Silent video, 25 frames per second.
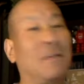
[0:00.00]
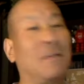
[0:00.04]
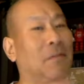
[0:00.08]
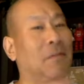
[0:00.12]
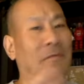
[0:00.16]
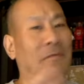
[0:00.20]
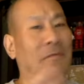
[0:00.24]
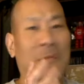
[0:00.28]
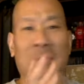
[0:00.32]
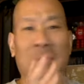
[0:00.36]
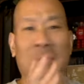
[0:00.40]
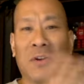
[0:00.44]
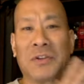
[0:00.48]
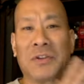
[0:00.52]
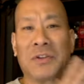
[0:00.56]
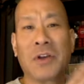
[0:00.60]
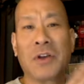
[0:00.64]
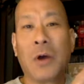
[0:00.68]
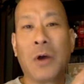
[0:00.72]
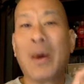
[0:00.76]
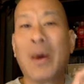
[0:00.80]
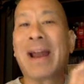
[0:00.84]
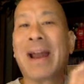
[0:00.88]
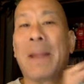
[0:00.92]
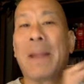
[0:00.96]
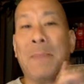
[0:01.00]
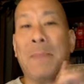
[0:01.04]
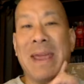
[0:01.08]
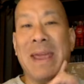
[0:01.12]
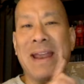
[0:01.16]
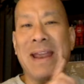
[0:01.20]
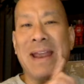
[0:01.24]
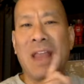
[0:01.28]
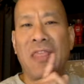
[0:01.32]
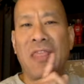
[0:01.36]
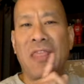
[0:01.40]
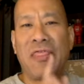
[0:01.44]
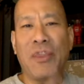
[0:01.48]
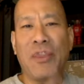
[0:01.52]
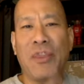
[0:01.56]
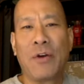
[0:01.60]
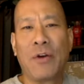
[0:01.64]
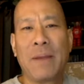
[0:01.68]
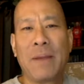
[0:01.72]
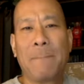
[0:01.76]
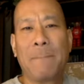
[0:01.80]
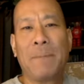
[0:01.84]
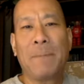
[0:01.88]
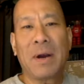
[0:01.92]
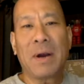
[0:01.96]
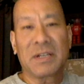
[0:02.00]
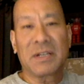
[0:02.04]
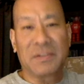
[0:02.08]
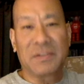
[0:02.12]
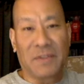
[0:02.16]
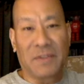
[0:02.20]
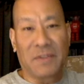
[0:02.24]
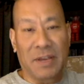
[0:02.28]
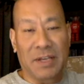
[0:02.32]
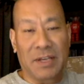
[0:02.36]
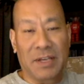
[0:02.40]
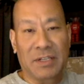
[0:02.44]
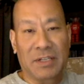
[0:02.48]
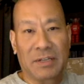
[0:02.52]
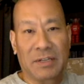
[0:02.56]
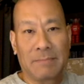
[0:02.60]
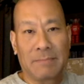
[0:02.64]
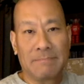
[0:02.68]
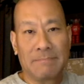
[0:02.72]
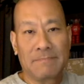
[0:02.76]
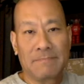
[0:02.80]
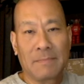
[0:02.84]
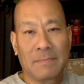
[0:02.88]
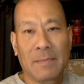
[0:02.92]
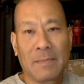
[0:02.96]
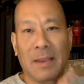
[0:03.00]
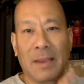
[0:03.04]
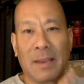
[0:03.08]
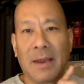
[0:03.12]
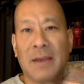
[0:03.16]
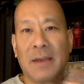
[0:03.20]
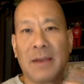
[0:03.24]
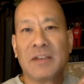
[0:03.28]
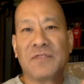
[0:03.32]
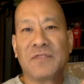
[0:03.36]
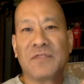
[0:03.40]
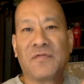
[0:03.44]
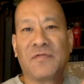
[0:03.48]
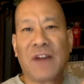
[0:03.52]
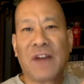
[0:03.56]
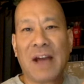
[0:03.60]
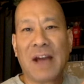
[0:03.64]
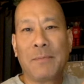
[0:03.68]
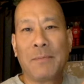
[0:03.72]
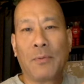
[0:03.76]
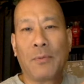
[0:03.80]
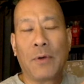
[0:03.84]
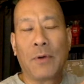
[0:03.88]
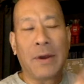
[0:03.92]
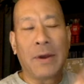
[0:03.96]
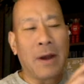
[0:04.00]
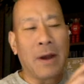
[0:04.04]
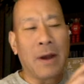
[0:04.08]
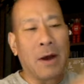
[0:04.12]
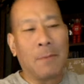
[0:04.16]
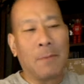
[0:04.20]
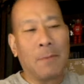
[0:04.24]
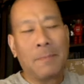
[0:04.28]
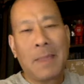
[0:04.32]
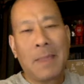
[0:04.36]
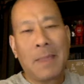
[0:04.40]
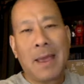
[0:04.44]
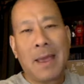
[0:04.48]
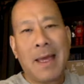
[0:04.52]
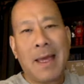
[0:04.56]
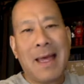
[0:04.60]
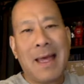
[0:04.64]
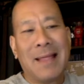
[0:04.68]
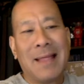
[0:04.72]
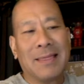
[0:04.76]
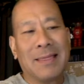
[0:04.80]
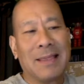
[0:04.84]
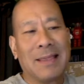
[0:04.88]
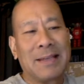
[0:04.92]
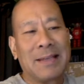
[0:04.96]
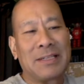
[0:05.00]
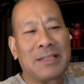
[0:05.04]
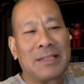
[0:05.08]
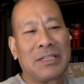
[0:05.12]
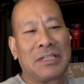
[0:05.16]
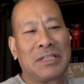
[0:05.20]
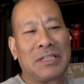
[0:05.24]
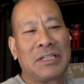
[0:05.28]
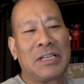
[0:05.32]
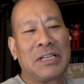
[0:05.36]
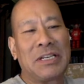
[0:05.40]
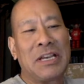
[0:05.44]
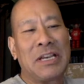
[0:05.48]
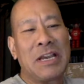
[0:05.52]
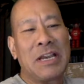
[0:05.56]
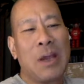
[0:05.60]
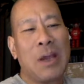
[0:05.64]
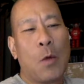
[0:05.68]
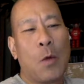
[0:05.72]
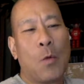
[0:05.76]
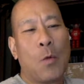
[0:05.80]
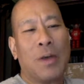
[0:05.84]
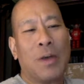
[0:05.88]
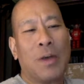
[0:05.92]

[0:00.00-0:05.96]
from years ago, and I paid $30 for this. It's 5.0. Let's see what